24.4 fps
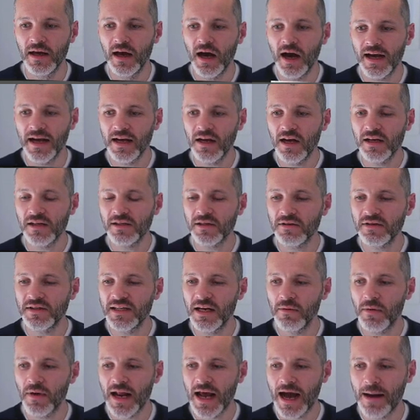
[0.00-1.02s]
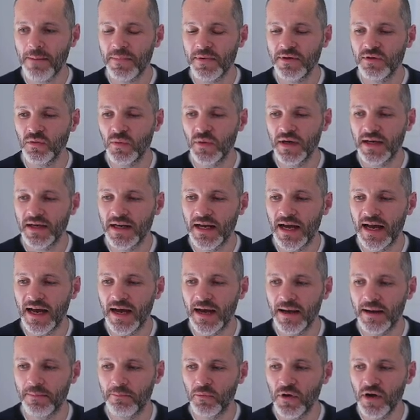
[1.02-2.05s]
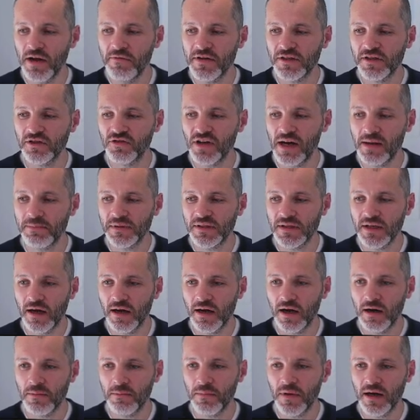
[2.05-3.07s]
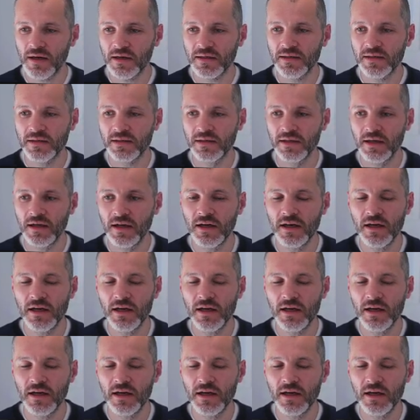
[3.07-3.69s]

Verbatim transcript: I can also see what happened with previous drops on ArtBlocks.